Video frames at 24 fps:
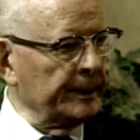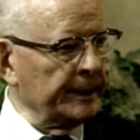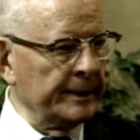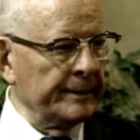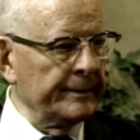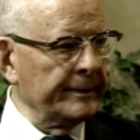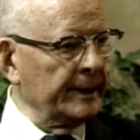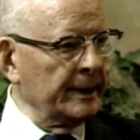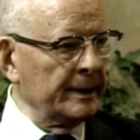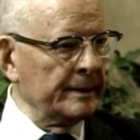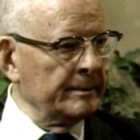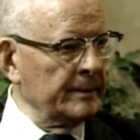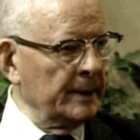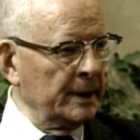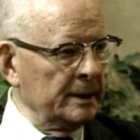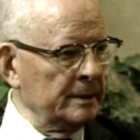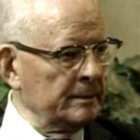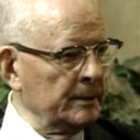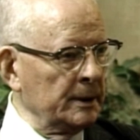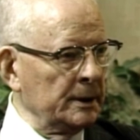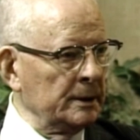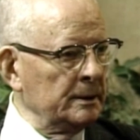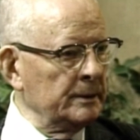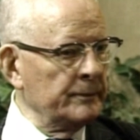whatever that
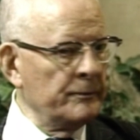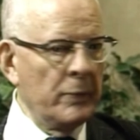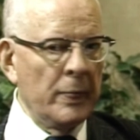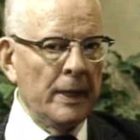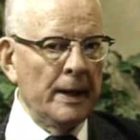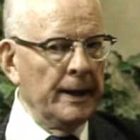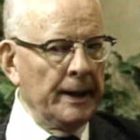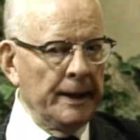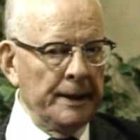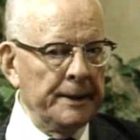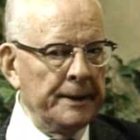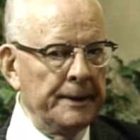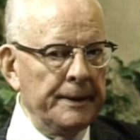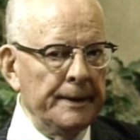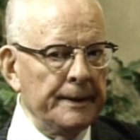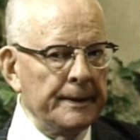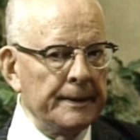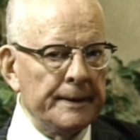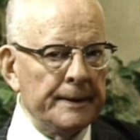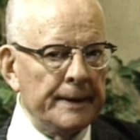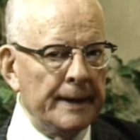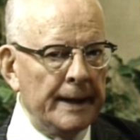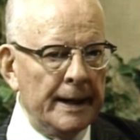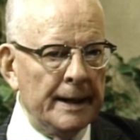might be. Anything
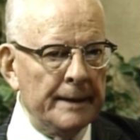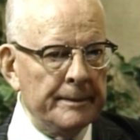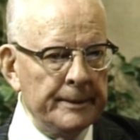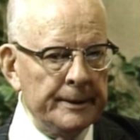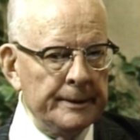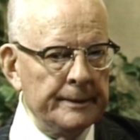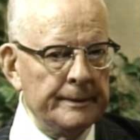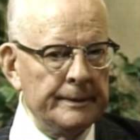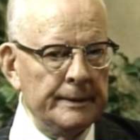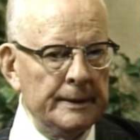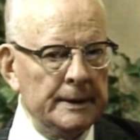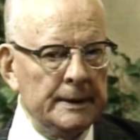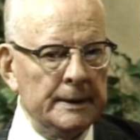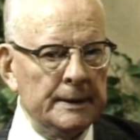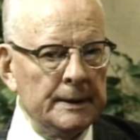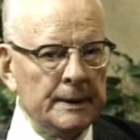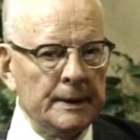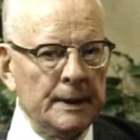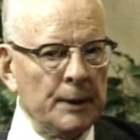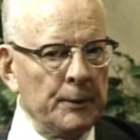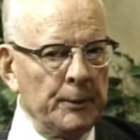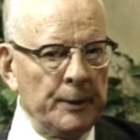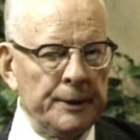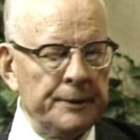that happens,
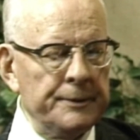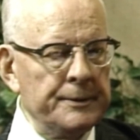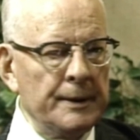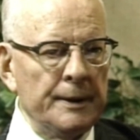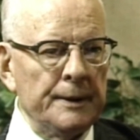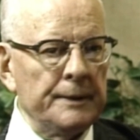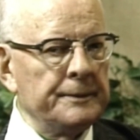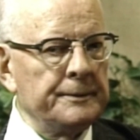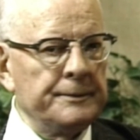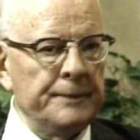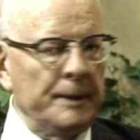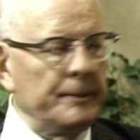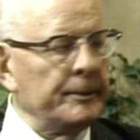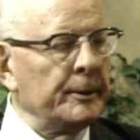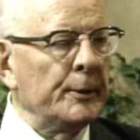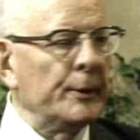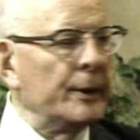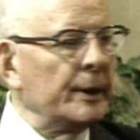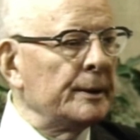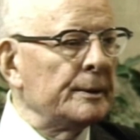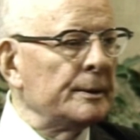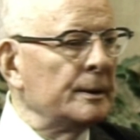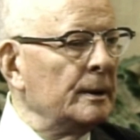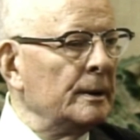we adjust. Something
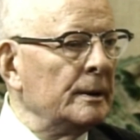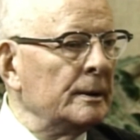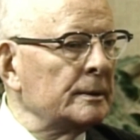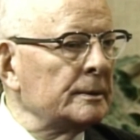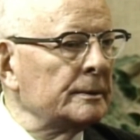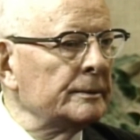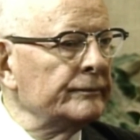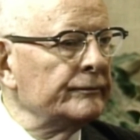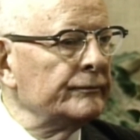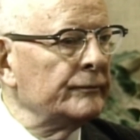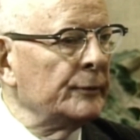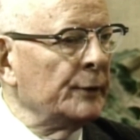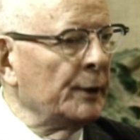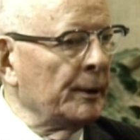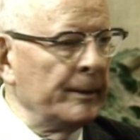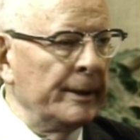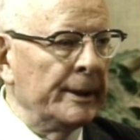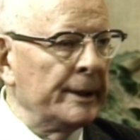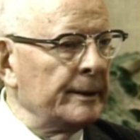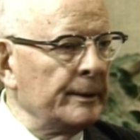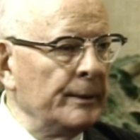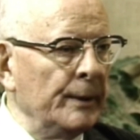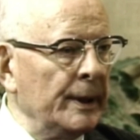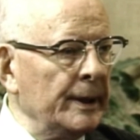went wrong, no
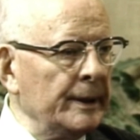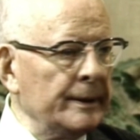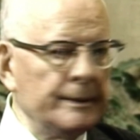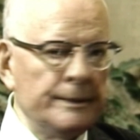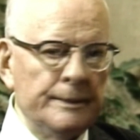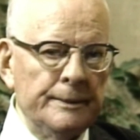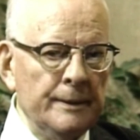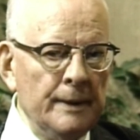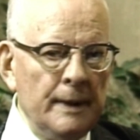matter what.